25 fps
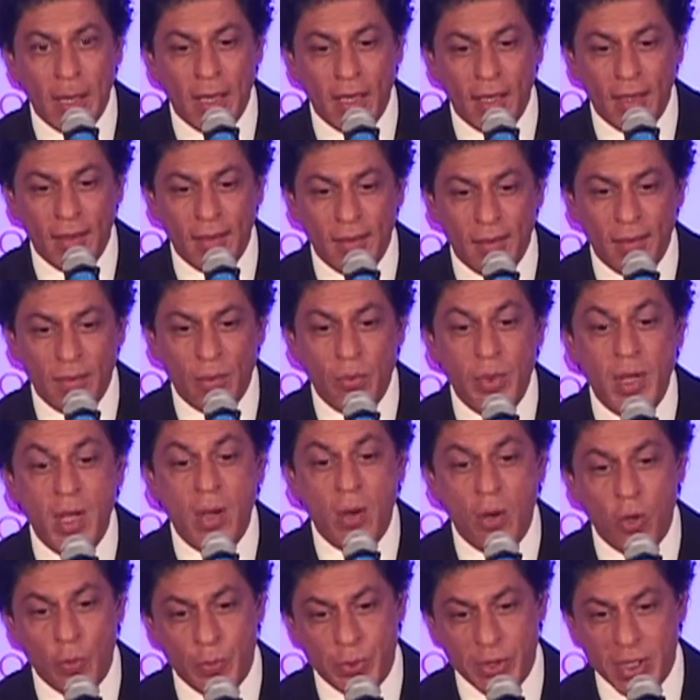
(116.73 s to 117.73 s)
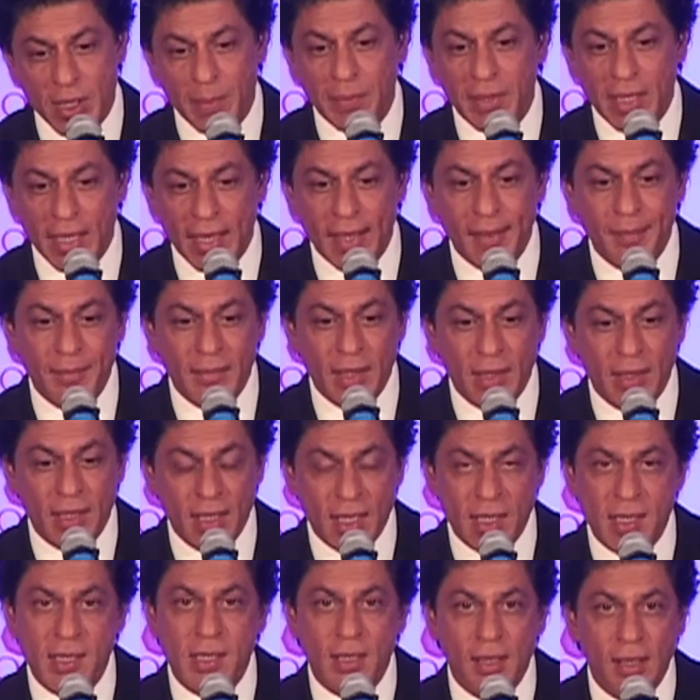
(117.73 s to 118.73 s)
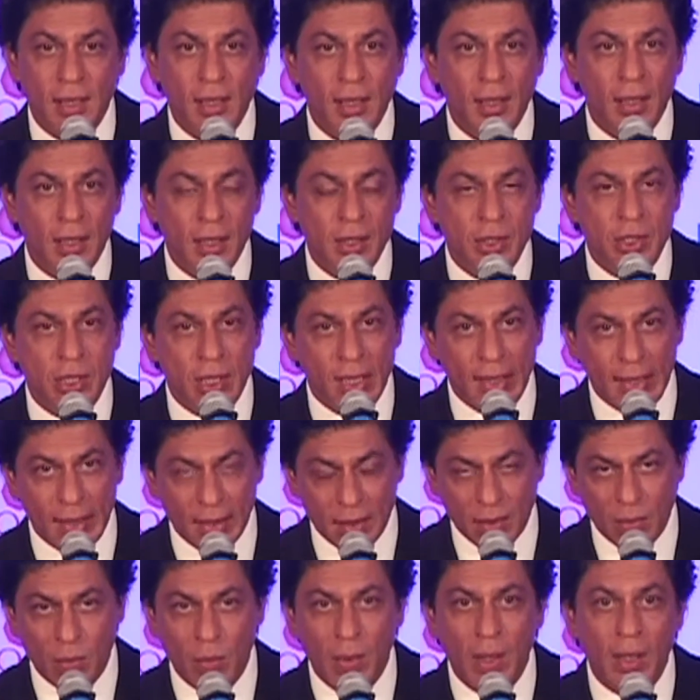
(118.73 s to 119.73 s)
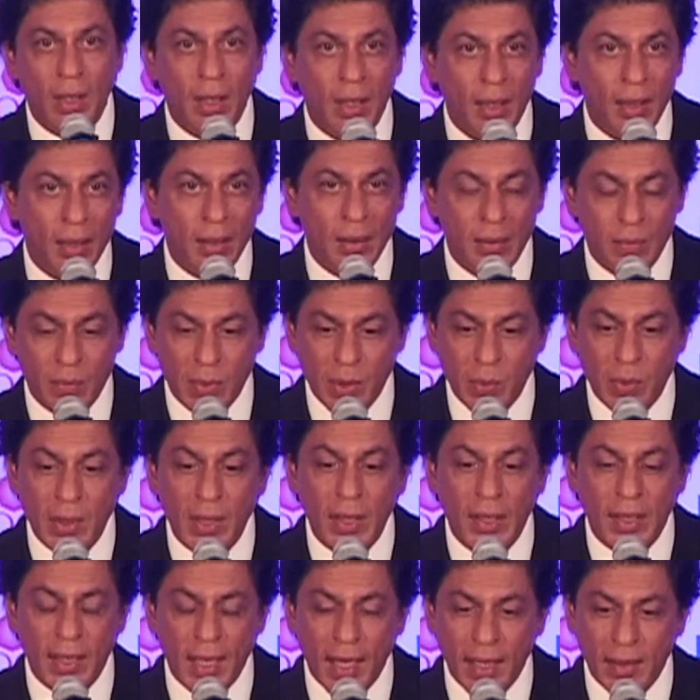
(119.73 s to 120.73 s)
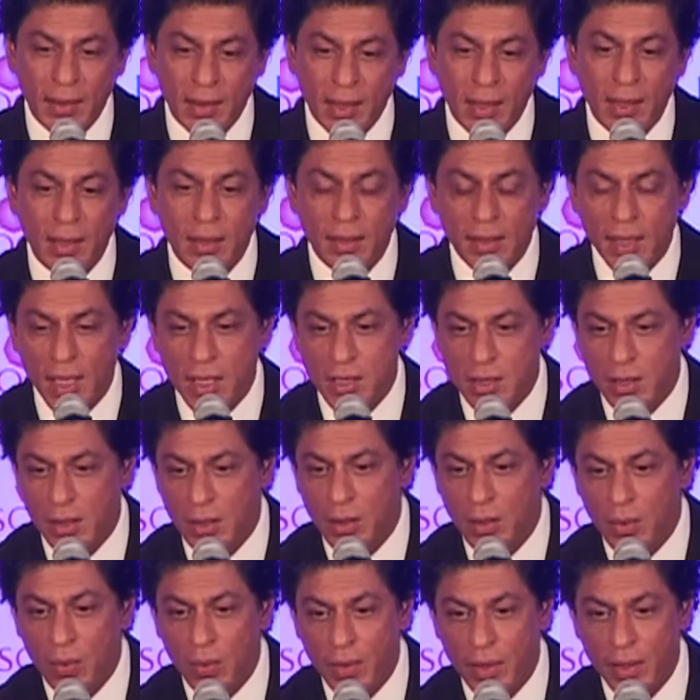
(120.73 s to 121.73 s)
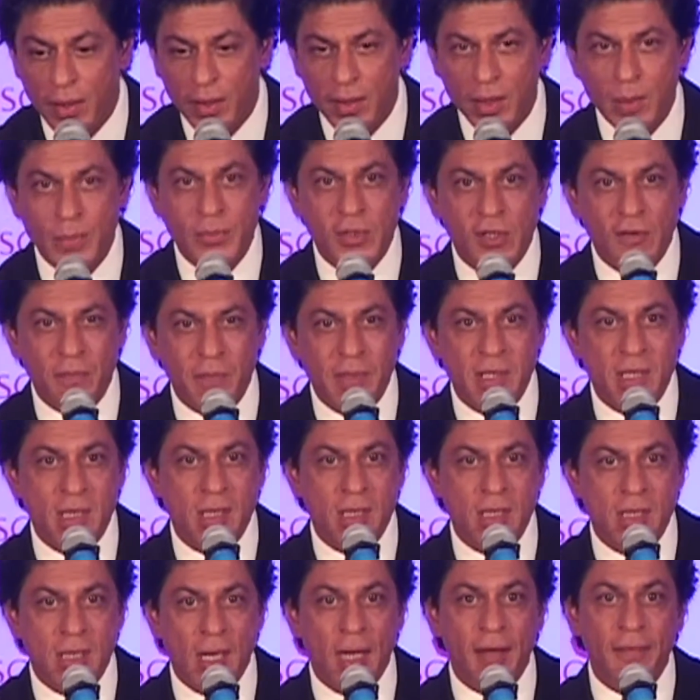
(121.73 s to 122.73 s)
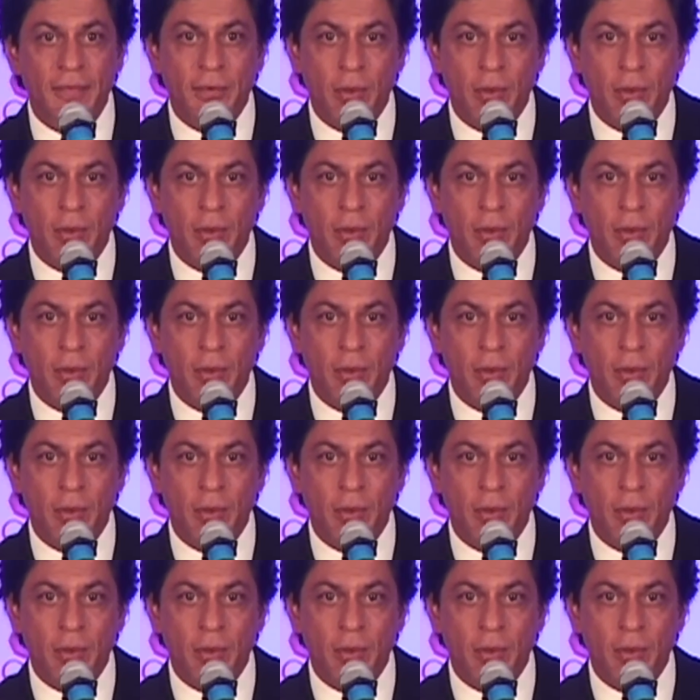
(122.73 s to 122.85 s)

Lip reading: And we hope sometime that yes, inshallah, one day, we will crack the international code in terms of business and